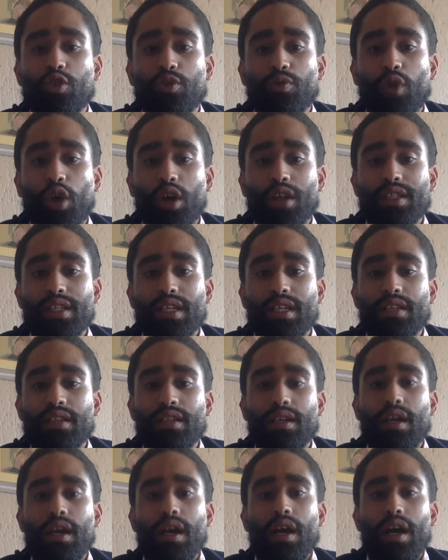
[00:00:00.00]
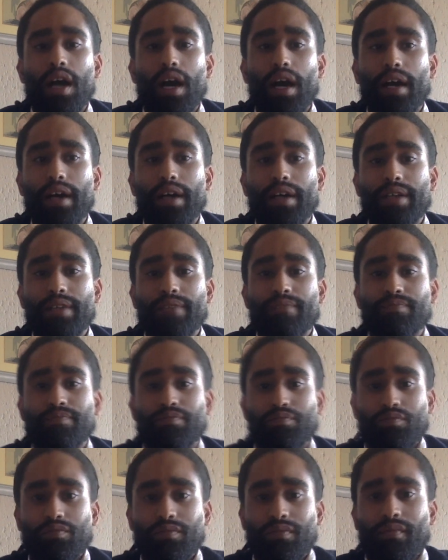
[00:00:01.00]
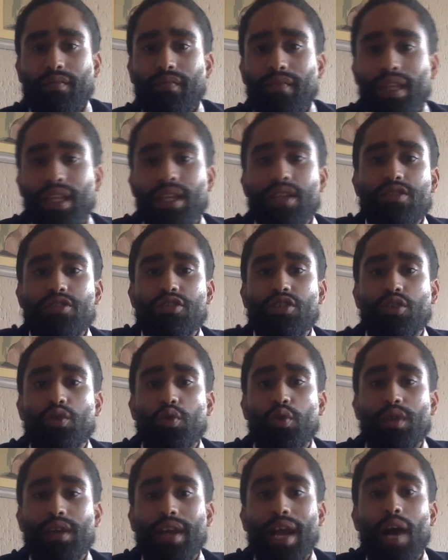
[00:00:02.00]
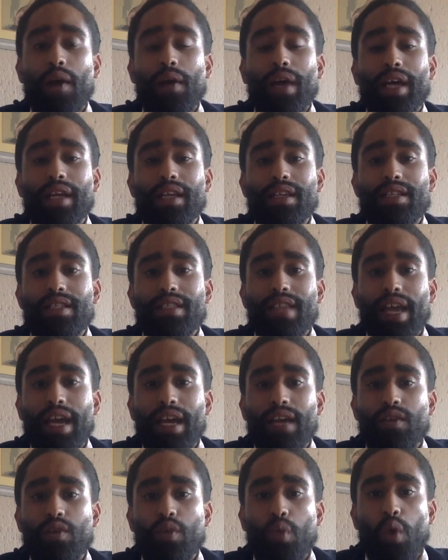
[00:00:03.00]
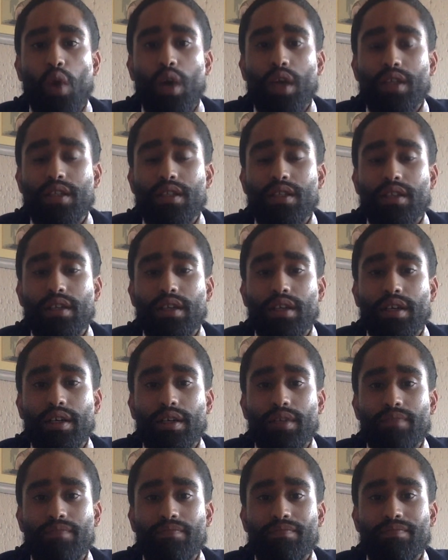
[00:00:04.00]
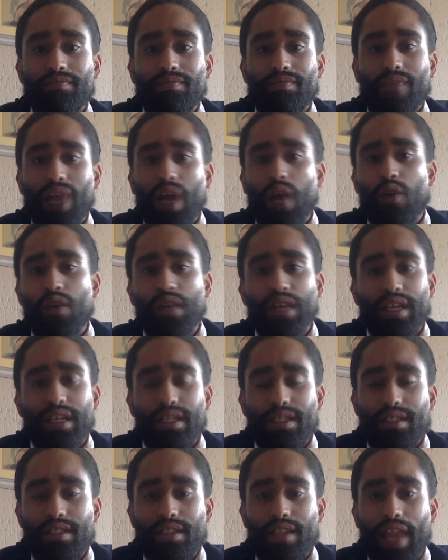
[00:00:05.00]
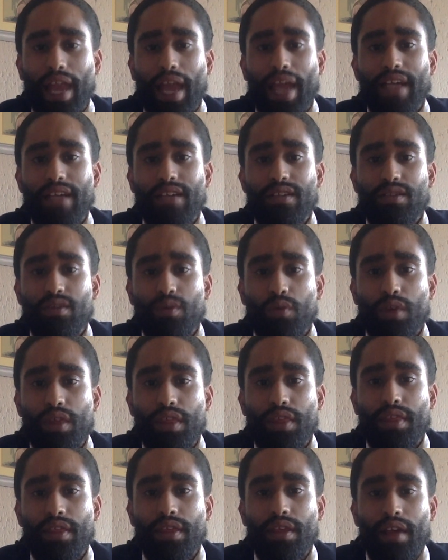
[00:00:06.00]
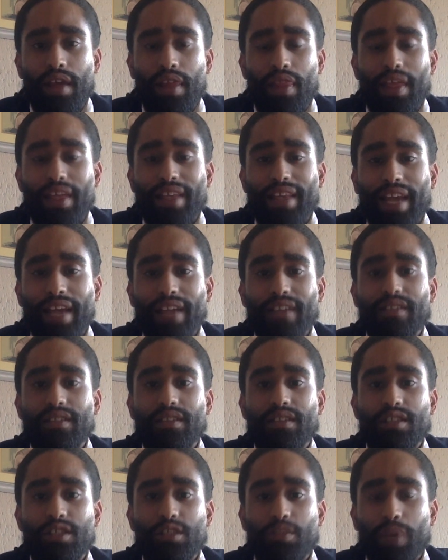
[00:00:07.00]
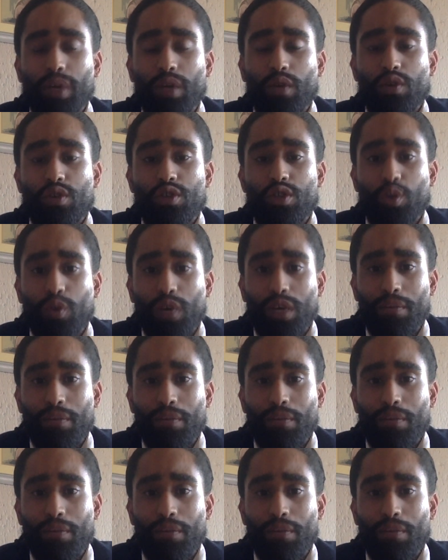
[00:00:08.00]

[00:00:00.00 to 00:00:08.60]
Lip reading: being much able or being better able to consume content. Uh, so now we understand what